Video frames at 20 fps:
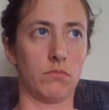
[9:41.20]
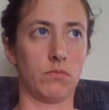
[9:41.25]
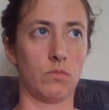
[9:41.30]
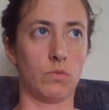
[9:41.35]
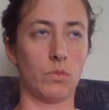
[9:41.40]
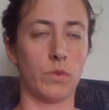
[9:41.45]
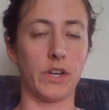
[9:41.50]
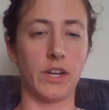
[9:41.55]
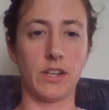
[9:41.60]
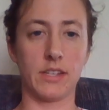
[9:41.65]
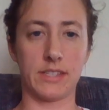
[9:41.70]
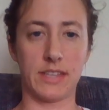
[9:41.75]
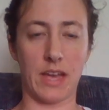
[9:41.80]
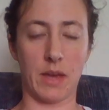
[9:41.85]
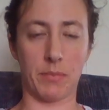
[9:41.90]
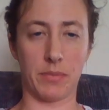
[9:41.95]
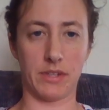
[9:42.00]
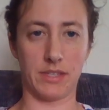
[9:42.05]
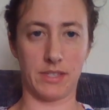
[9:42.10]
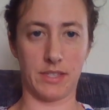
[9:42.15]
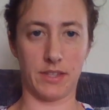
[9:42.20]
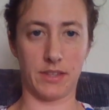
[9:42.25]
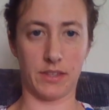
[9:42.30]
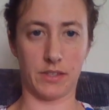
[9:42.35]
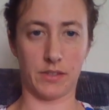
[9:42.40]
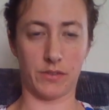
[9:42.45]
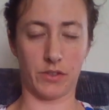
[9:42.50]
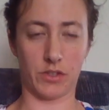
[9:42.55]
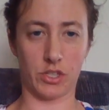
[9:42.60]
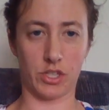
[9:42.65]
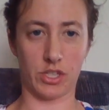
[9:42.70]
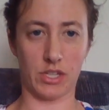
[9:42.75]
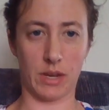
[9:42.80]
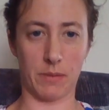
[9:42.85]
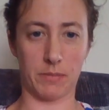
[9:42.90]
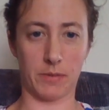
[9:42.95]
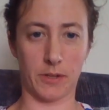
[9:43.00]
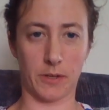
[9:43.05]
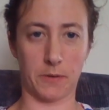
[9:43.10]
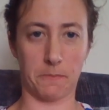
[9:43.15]
What else happens in this first
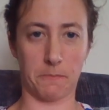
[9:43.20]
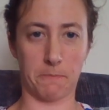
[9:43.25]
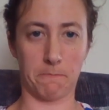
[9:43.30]
chapter?